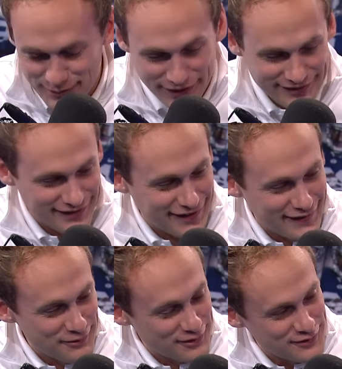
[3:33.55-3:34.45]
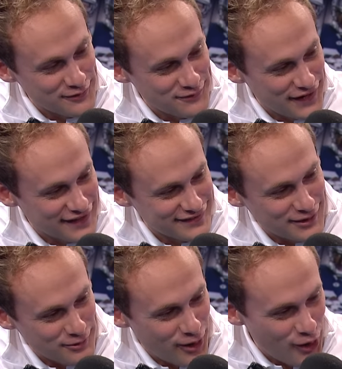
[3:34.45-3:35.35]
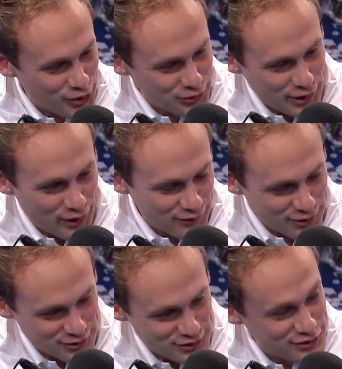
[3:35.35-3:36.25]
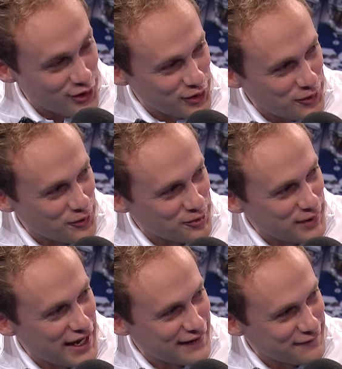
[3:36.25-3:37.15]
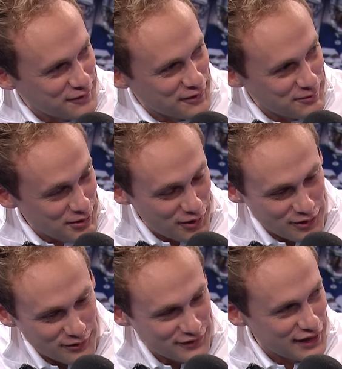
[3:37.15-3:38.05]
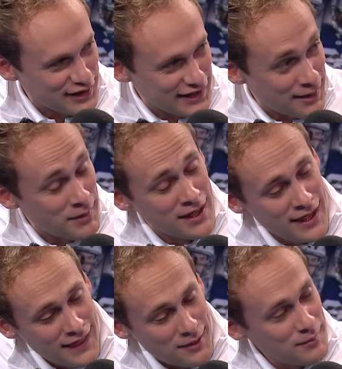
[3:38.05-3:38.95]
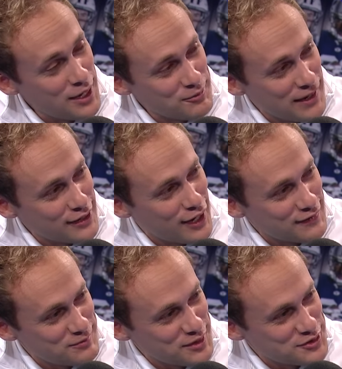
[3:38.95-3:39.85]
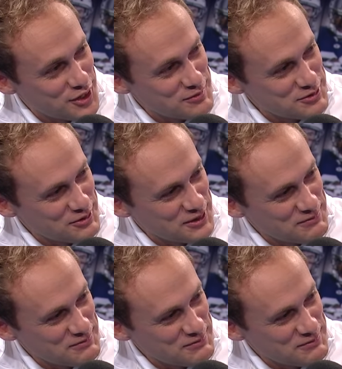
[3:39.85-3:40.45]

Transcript: but uh, there were two fans that were arguing over who should start at quarterback during the BYU UCLA game. It may or may not have been Jarom Jordan